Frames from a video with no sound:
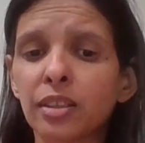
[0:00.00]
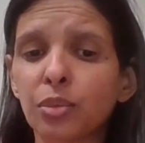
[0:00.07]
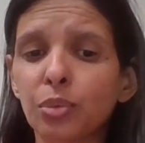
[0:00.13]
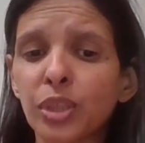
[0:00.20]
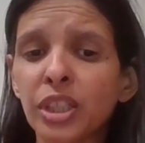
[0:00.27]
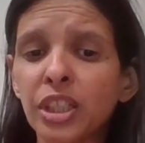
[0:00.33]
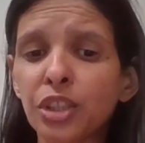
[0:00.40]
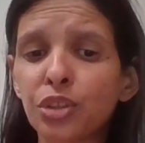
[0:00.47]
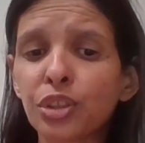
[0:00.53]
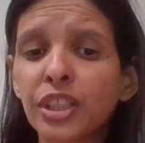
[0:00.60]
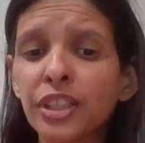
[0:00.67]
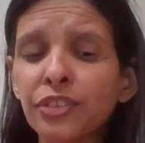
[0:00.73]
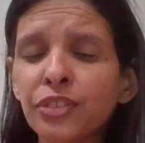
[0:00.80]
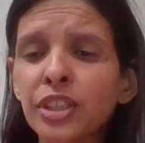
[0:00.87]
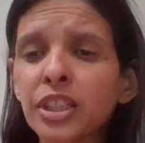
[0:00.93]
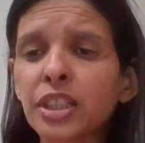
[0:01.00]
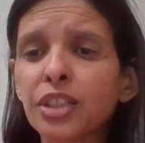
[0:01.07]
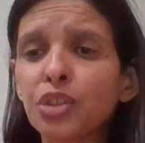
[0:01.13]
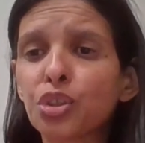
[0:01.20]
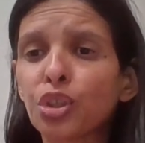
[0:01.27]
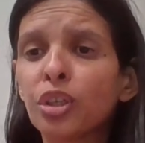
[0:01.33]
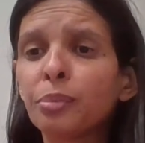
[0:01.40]
we need to give this
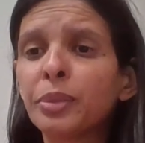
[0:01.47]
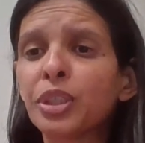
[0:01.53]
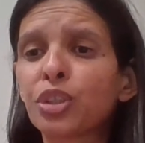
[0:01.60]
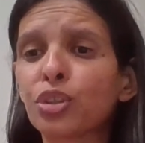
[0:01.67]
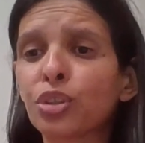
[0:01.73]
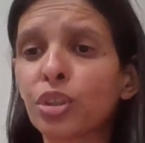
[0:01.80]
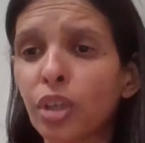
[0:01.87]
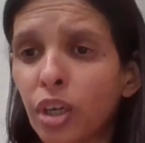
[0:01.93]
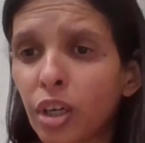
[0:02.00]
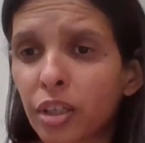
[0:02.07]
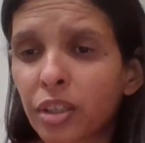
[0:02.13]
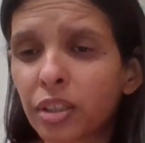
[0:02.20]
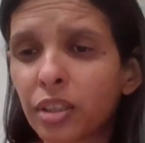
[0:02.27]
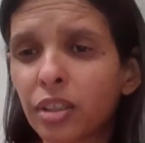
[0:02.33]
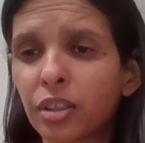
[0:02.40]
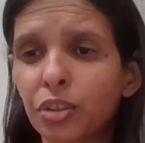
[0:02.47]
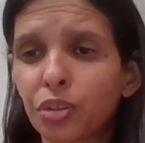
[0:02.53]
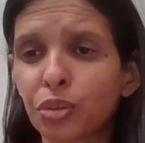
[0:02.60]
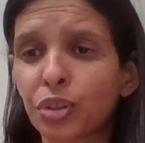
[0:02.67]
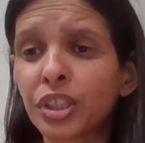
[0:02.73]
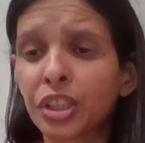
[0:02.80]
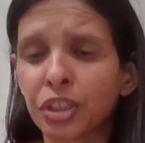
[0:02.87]
enjoyment to God,
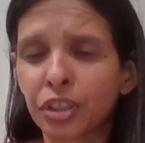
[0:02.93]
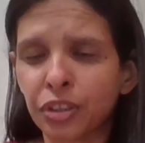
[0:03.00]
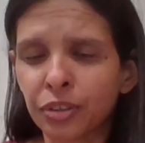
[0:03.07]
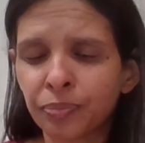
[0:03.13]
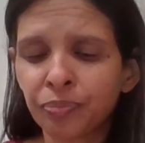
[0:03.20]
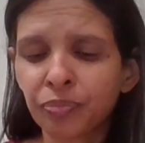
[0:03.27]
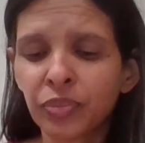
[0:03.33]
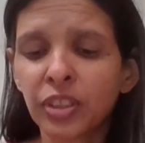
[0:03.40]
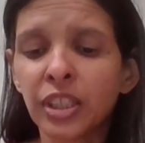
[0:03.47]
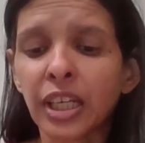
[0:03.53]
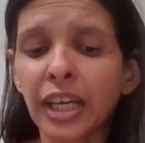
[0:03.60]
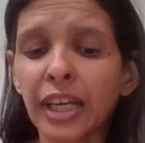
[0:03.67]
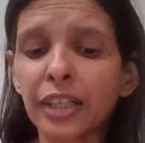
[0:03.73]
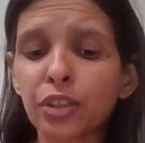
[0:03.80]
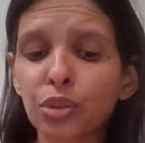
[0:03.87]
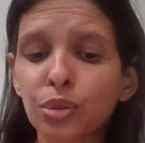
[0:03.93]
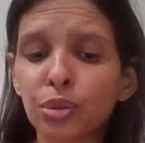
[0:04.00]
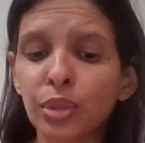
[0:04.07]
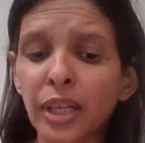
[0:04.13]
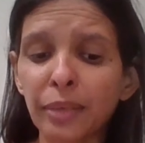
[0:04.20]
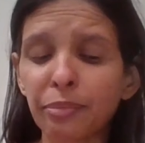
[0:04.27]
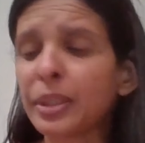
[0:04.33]
to Krishna. And
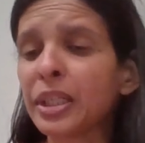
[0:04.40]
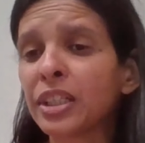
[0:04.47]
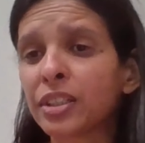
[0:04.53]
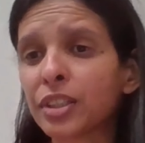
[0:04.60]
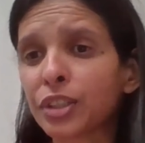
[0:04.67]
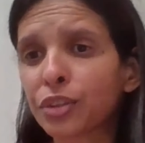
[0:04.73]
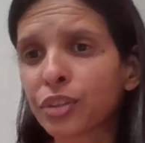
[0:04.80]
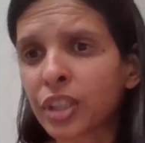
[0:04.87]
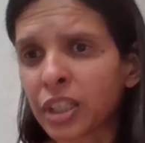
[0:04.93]
so I've been listening to